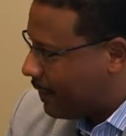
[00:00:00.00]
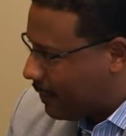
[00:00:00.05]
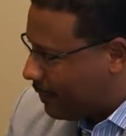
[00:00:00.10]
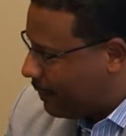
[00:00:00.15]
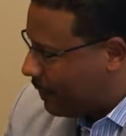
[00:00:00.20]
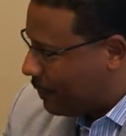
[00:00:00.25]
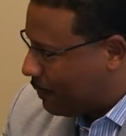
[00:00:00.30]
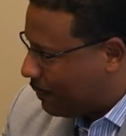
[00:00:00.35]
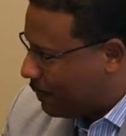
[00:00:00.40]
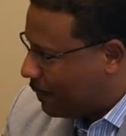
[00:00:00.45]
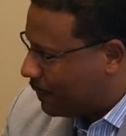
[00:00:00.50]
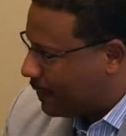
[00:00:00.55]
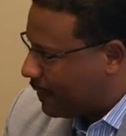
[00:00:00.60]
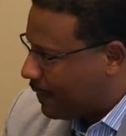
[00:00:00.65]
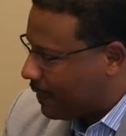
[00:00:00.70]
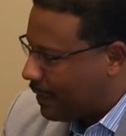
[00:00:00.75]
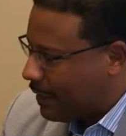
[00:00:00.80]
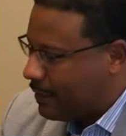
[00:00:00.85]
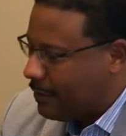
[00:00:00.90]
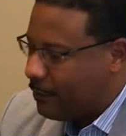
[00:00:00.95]
I know how to work
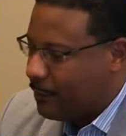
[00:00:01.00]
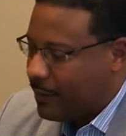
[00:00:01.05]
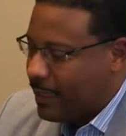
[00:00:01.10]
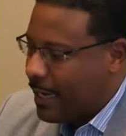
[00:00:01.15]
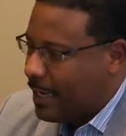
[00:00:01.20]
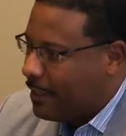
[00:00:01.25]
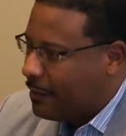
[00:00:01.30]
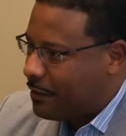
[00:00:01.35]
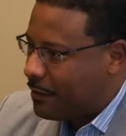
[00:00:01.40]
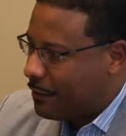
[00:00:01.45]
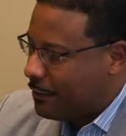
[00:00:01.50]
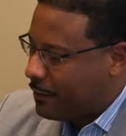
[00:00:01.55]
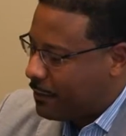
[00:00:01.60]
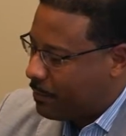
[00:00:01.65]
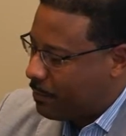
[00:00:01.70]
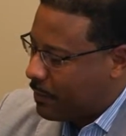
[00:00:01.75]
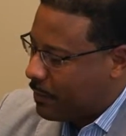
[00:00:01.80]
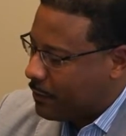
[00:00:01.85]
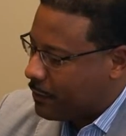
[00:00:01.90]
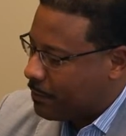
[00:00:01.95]
that. I, we got insurance
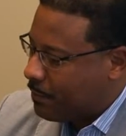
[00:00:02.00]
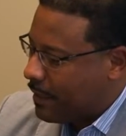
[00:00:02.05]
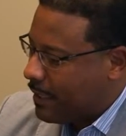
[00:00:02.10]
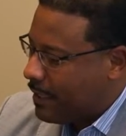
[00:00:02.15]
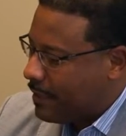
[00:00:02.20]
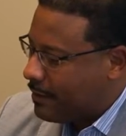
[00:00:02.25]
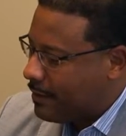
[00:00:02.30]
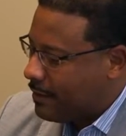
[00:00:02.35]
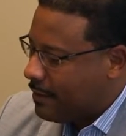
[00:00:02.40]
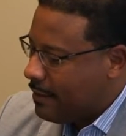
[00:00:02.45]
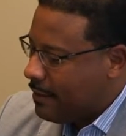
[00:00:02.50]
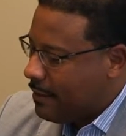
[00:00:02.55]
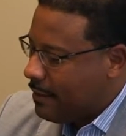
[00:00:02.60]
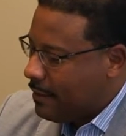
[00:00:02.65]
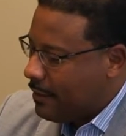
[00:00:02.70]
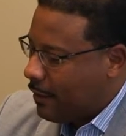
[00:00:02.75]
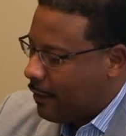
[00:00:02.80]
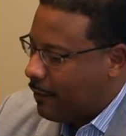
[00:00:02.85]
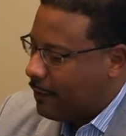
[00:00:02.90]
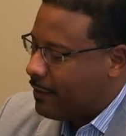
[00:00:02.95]
bills passed
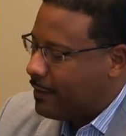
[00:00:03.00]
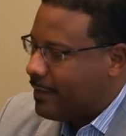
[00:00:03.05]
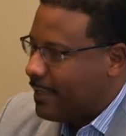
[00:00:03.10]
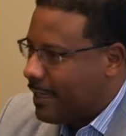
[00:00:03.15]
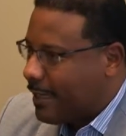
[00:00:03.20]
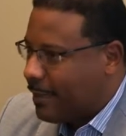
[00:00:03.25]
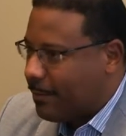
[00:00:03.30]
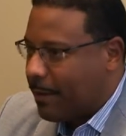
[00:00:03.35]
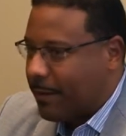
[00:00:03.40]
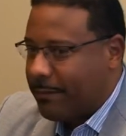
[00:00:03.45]
all the time.